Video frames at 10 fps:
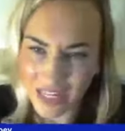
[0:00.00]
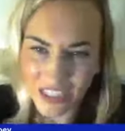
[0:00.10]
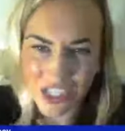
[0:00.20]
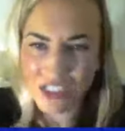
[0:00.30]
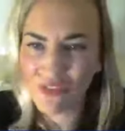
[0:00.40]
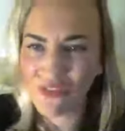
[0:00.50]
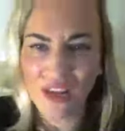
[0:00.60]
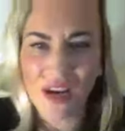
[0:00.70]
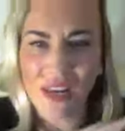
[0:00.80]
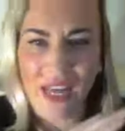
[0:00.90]
I just
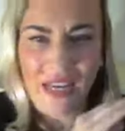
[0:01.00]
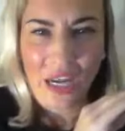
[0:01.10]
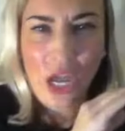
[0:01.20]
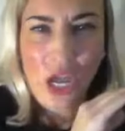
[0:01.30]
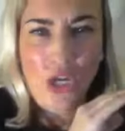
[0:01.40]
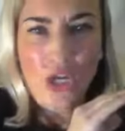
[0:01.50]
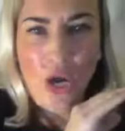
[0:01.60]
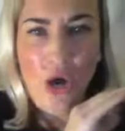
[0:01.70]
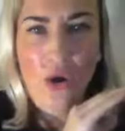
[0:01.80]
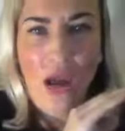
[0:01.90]
feel like, you
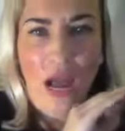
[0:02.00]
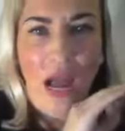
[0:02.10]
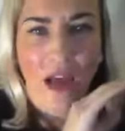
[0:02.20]
know,